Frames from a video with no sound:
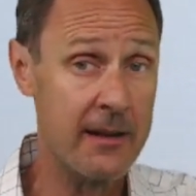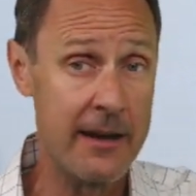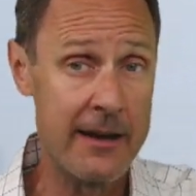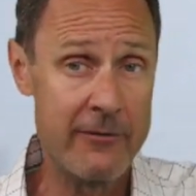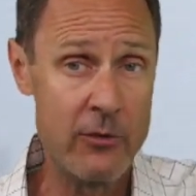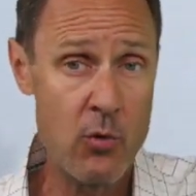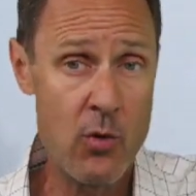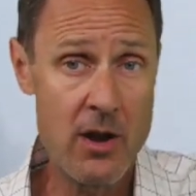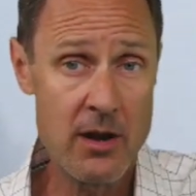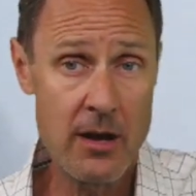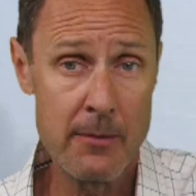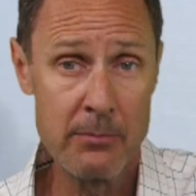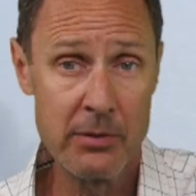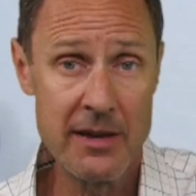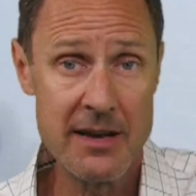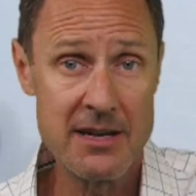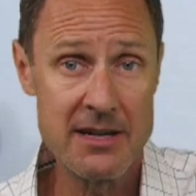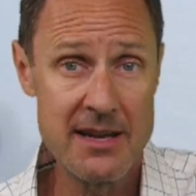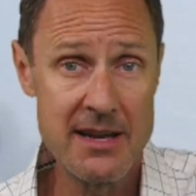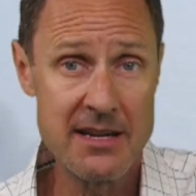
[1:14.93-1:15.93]
if you want
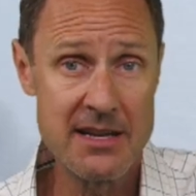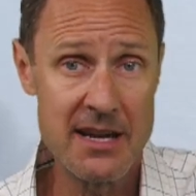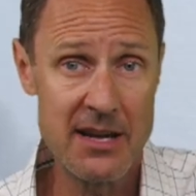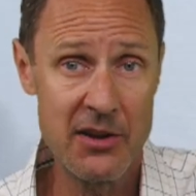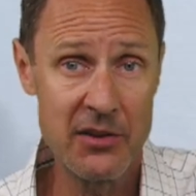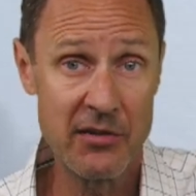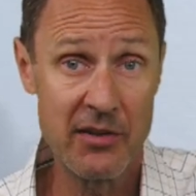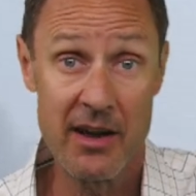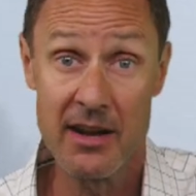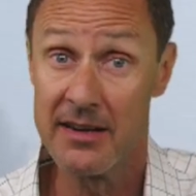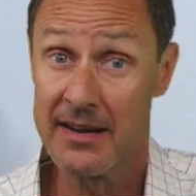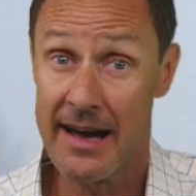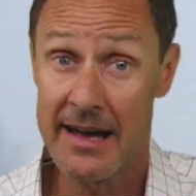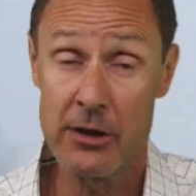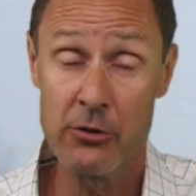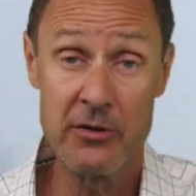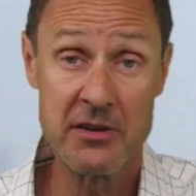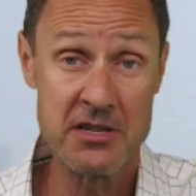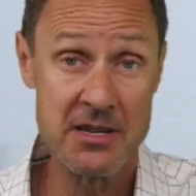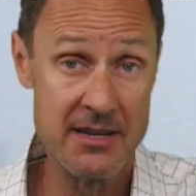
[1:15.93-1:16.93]
complete details on not
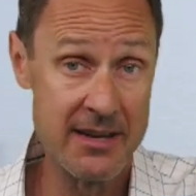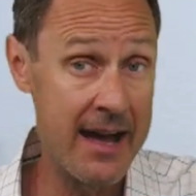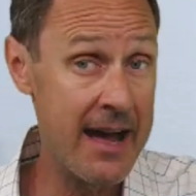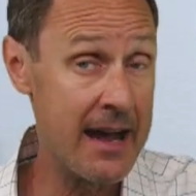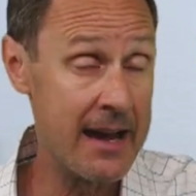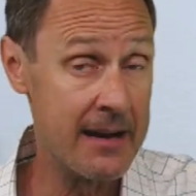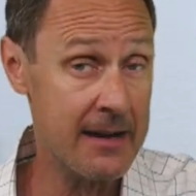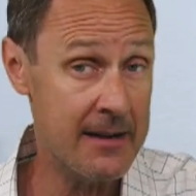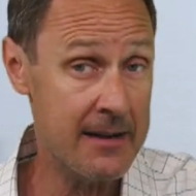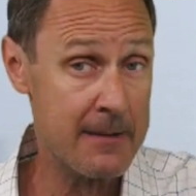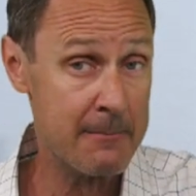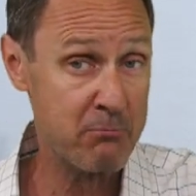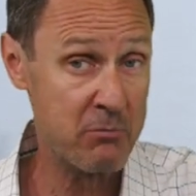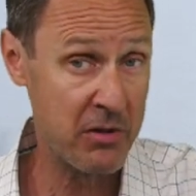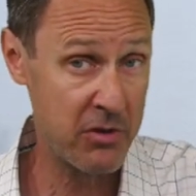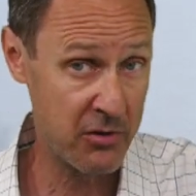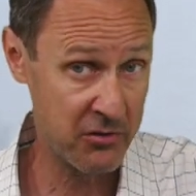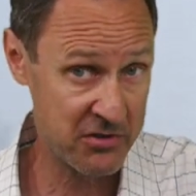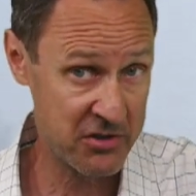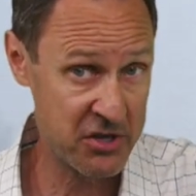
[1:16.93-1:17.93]
only tonight,
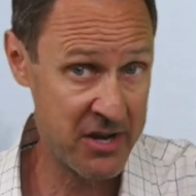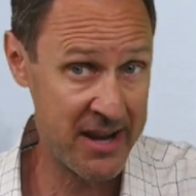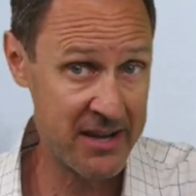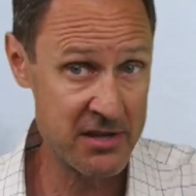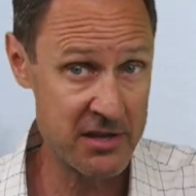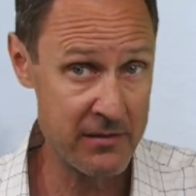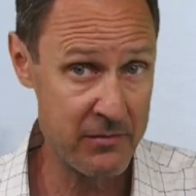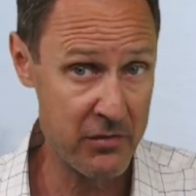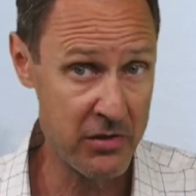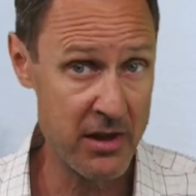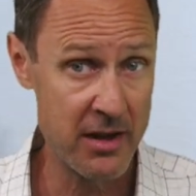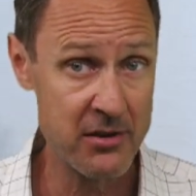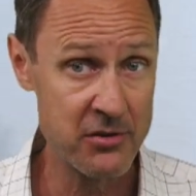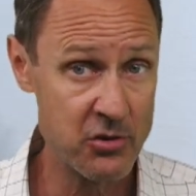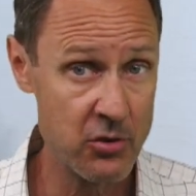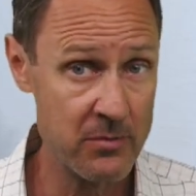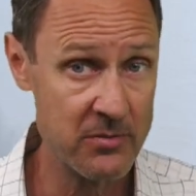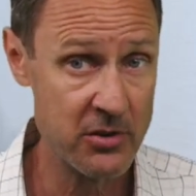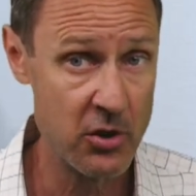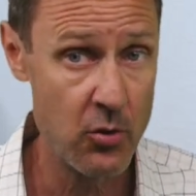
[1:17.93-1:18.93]
but those chances for
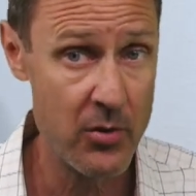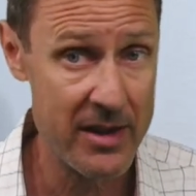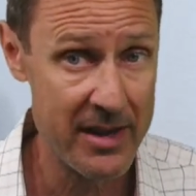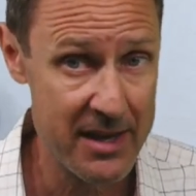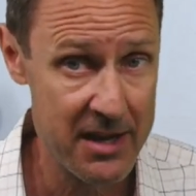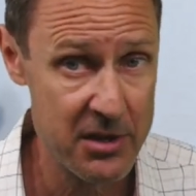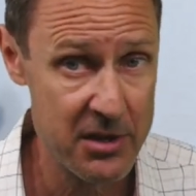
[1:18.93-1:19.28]
thunderstorms going